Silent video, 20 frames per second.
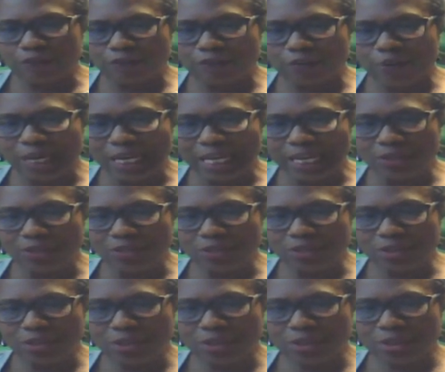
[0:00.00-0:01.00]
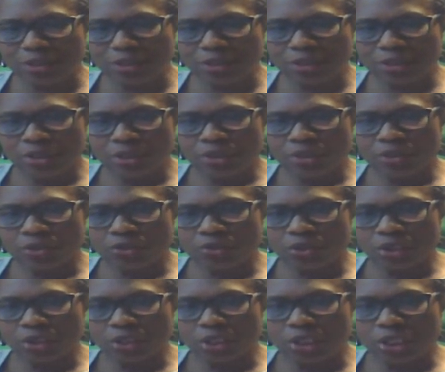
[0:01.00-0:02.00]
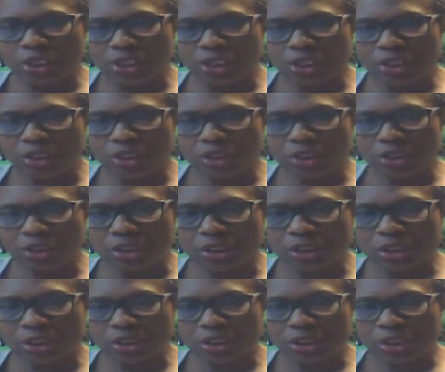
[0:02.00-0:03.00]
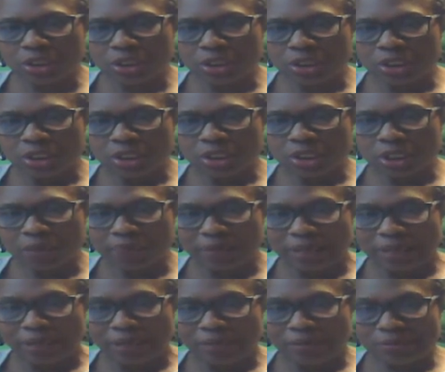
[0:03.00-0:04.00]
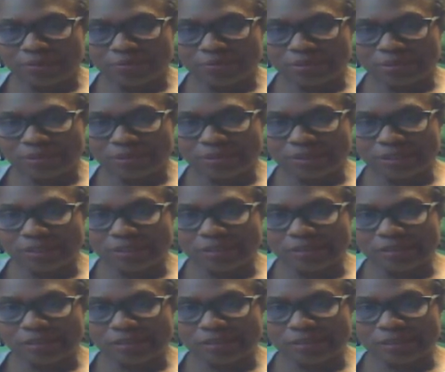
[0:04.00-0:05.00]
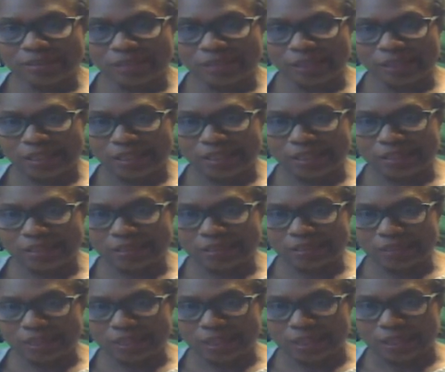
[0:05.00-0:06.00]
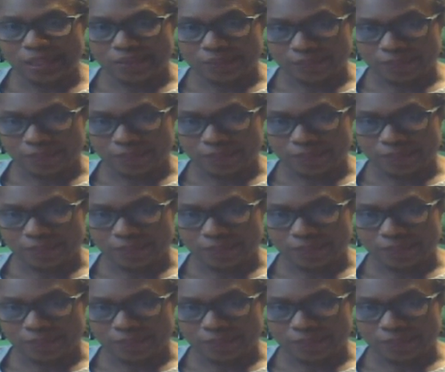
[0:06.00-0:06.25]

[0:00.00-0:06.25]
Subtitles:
4 ounces, you can get about 6 to 8 out of